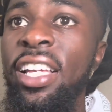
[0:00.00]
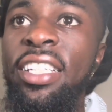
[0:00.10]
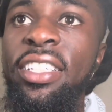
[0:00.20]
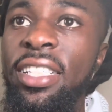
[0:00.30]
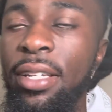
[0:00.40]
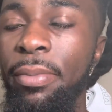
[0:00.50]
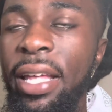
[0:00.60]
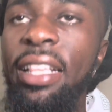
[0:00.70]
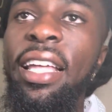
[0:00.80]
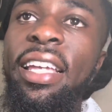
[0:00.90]
just to make
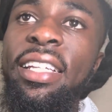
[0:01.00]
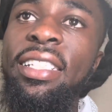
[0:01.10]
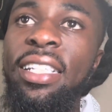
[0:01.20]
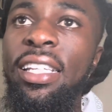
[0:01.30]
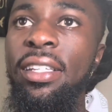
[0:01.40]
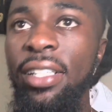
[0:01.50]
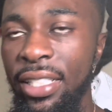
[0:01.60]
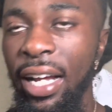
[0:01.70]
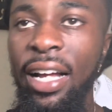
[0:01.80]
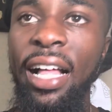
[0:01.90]
things seen in
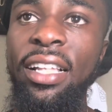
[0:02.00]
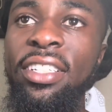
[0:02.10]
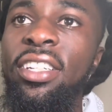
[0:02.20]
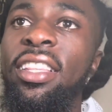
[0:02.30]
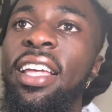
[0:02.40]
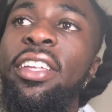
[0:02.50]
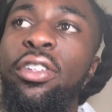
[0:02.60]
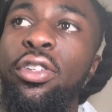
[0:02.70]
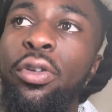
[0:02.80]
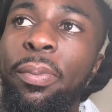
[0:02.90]
psychology to think,
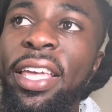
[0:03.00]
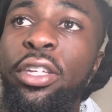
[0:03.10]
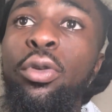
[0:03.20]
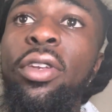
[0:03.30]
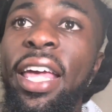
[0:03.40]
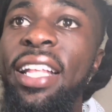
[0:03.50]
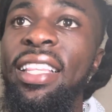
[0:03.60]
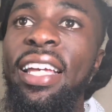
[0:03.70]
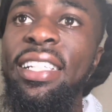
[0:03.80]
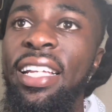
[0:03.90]
make you think
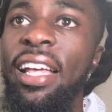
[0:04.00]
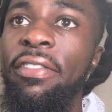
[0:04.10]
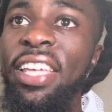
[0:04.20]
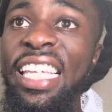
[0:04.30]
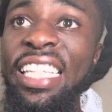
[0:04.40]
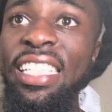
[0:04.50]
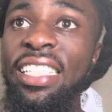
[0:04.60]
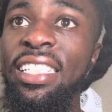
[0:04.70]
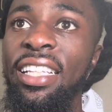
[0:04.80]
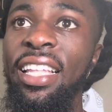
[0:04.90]
things have
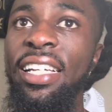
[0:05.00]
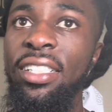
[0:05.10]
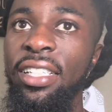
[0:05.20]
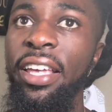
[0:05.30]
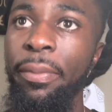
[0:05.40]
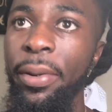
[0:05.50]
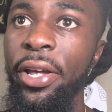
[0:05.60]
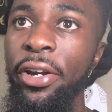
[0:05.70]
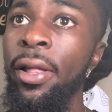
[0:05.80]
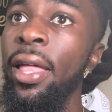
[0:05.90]
eased and things is getting better.